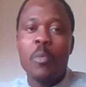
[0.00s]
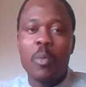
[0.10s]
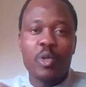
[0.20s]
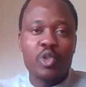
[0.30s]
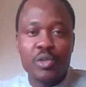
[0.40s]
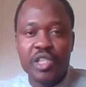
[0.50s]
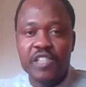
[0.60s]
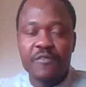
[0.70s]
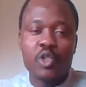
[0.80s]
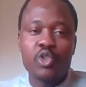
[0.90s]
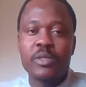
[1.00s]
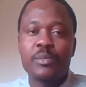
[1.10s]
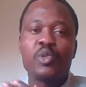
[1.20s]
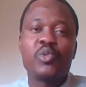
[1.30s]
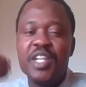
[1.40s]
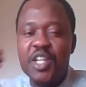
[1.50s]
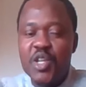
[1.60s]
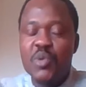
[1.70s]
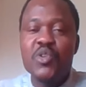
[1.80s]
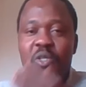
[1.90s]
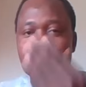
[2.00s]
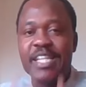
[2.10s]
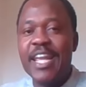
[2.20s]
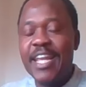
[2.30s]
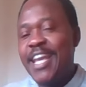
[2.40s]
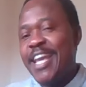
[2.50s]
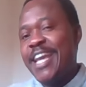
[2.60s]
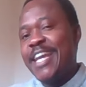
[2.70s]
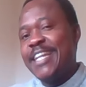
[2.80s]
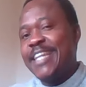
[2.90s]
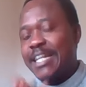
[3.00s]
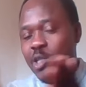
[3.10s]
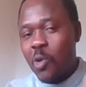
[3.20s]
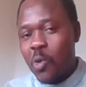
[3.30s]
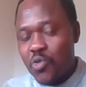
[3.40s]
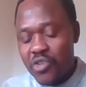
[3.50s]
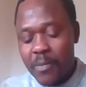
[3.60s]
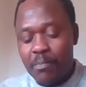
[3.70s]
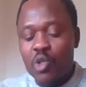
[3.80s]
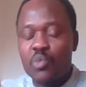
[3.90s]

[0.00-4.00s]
job opportunity for you to be able to renew your stay in that country.